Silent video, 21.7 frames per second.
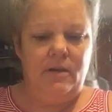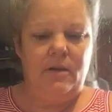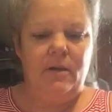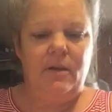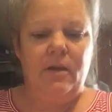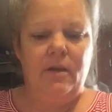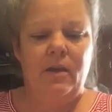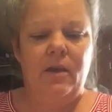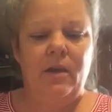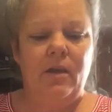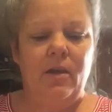
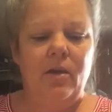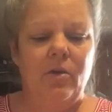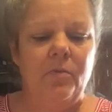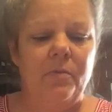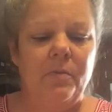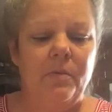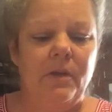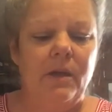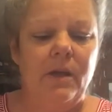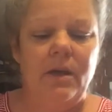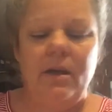I
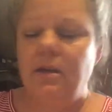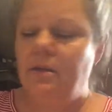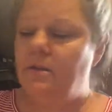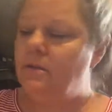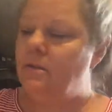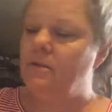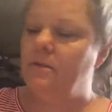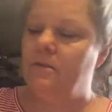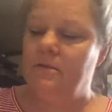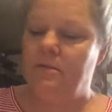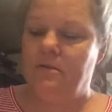hope
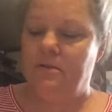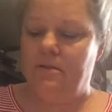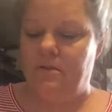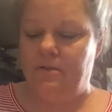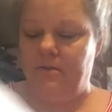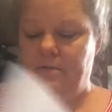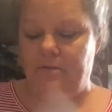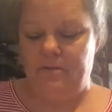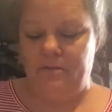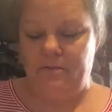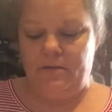not.
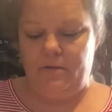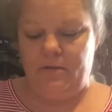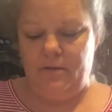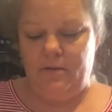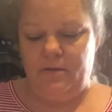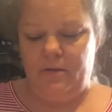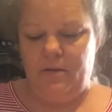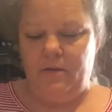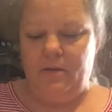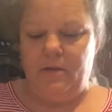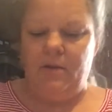
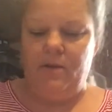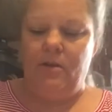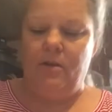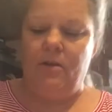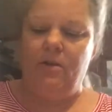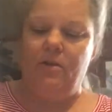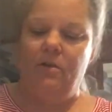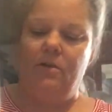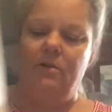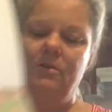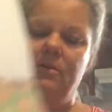
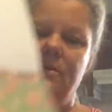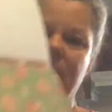Oh,